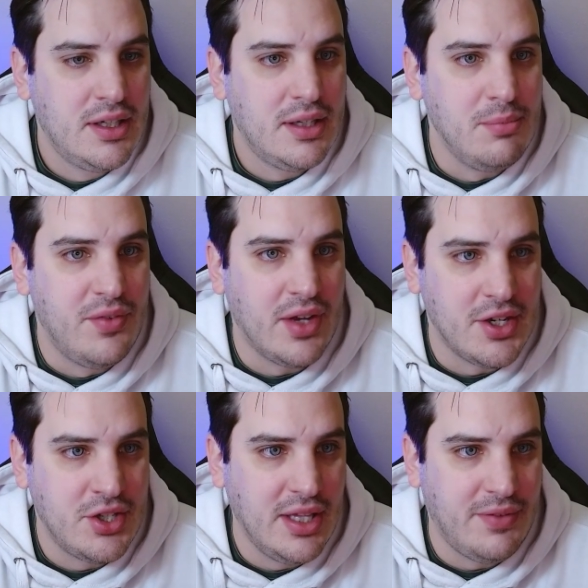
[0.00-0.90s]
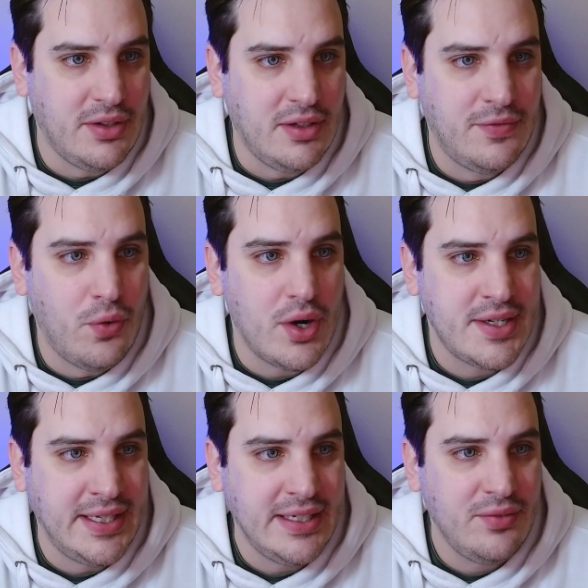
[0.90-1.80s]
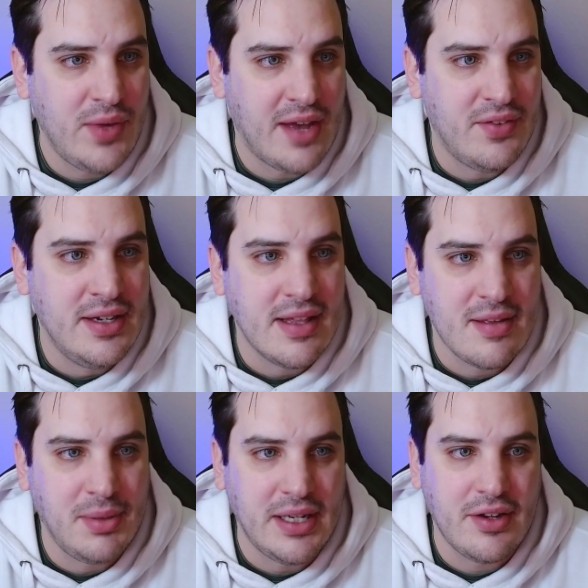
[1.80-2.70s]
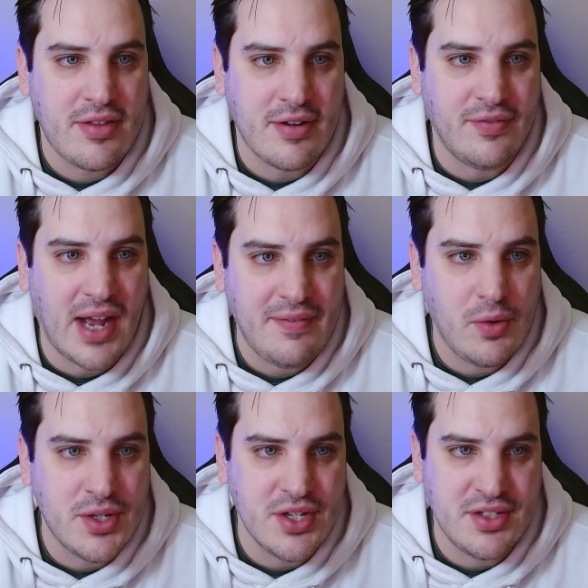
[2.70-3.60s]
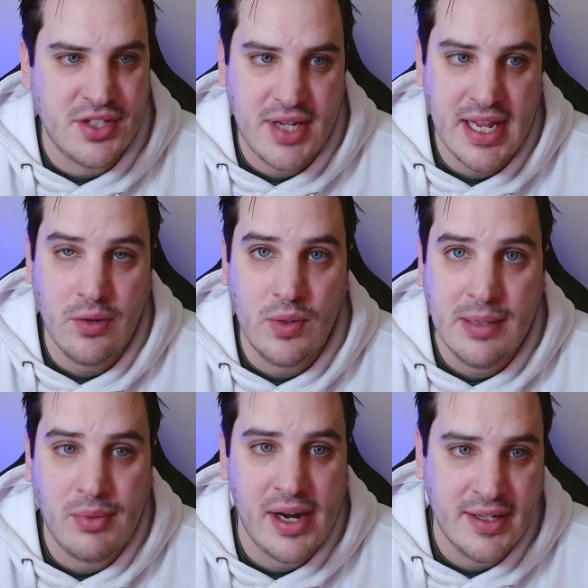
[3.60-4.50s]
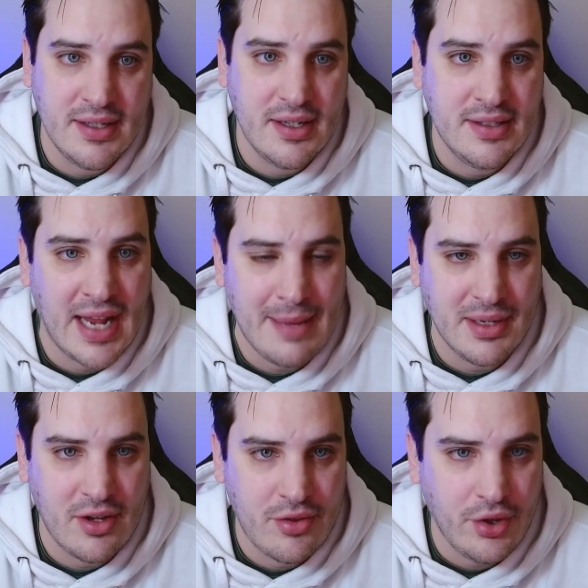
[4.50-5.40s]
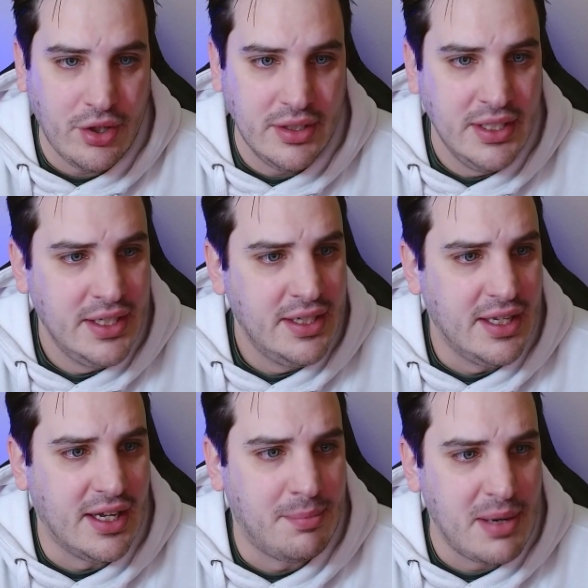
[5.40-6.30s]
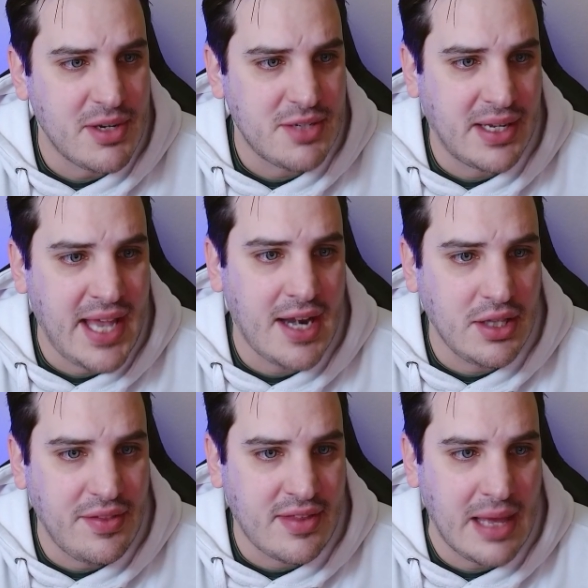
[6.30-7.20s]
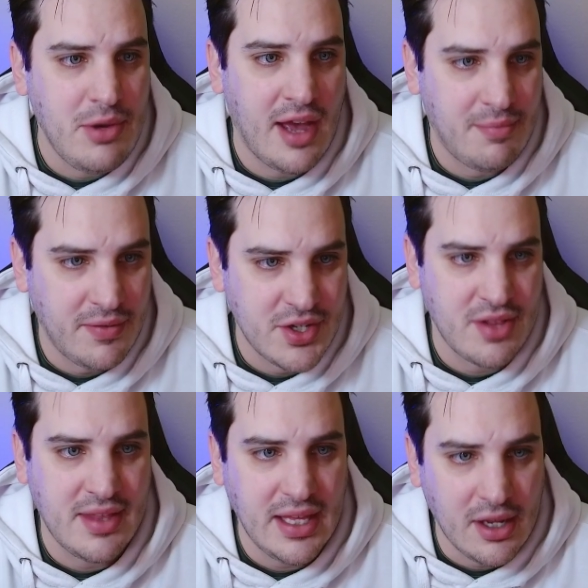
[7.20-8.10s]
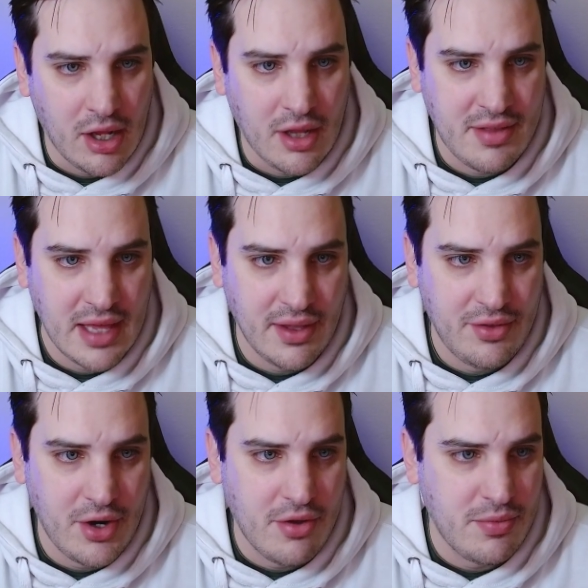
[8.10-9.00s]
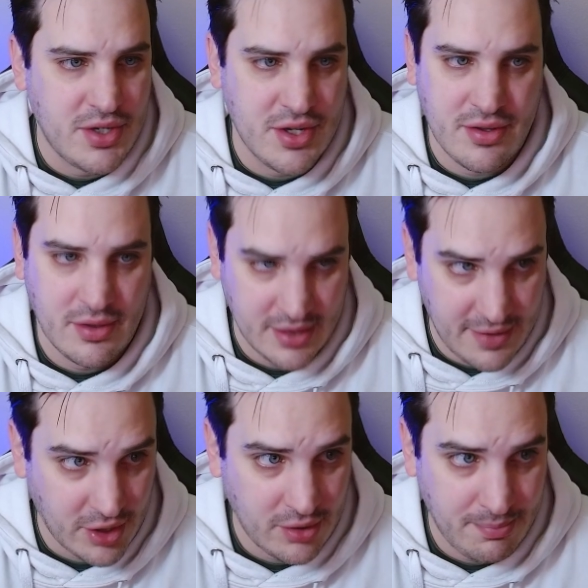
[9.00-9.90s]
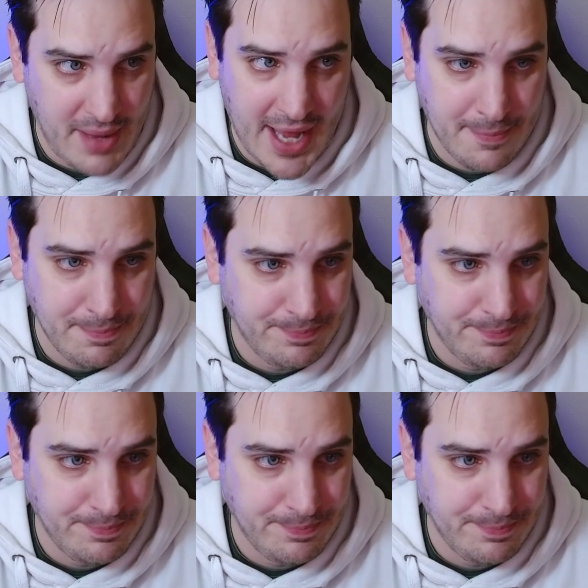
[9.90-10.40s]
Moving on to level 14, we have Disciplined Survivor, which is just a rebranded Diamond Soul. Pretty much mechanically the same. You have proficiency in all saving throws, which is never bad.